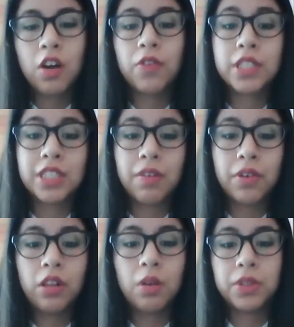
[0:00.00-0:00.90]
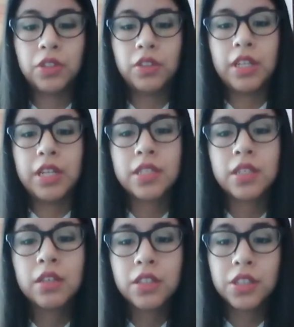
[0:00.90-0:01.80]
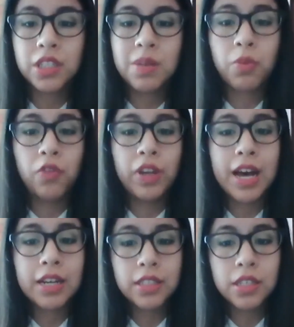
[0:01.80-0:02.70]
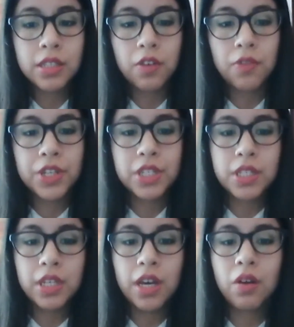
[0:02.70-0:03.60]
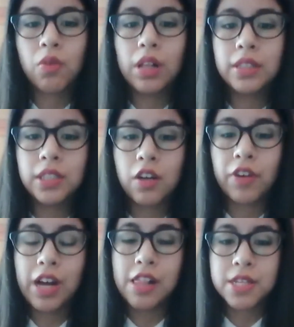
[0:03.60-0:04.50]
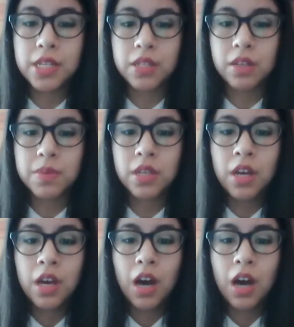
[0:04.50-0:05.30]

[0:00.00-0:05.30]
offer several opportunities, such as improving access, efficiency, and quality of health systems.